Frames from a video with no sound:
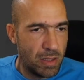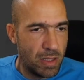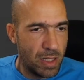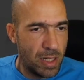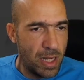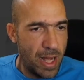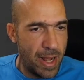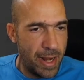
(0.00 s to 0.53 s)

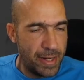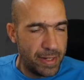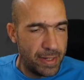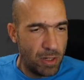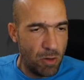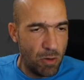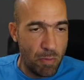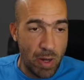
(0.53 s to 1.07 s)
The guy
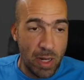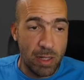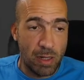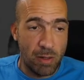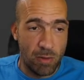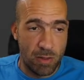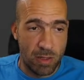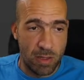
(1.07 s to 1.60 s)
who made
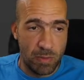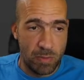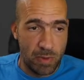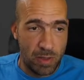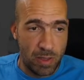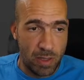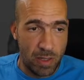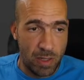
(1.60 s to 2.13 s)
the
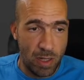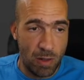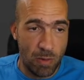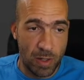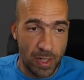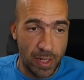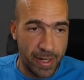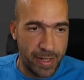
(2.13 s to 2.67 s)
concept,
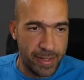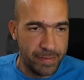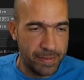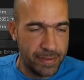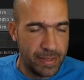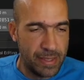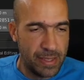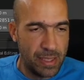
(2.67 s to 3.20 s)
our guy
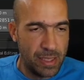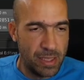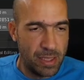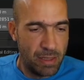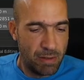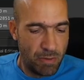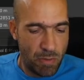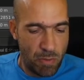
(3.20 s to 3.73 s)

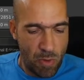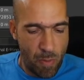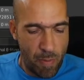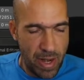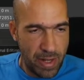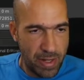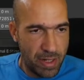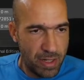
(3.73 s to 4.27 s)
from
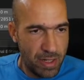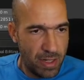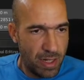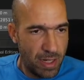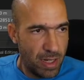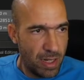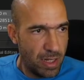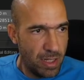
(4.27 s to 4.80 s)
Romania,
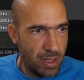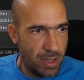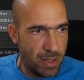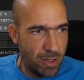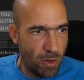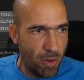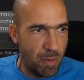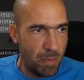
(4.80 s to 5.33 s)
he
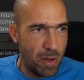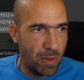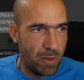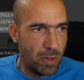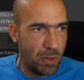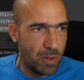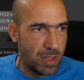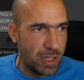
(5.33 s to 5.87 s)
thought
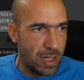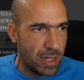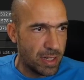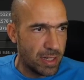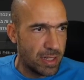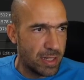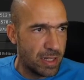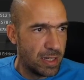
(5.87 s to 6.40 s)
about those
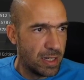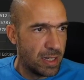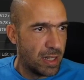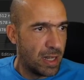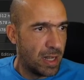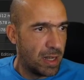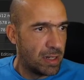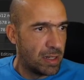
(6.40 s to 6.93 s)
things.
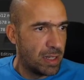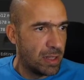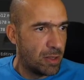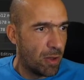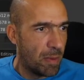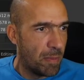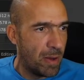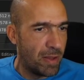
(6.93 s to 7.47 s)
He
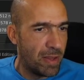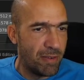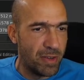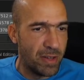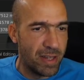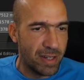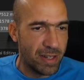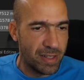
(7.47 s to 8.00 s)
thought about
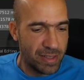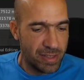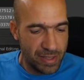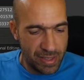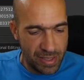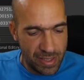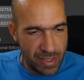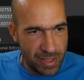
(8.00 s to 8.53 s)
everything.
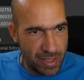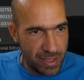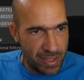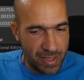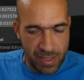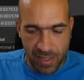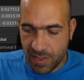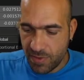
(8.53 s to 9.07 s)

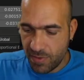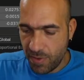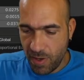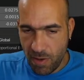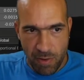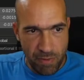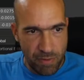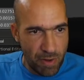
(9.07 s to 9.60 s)
It's
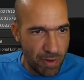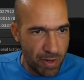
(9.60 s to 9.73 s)
very,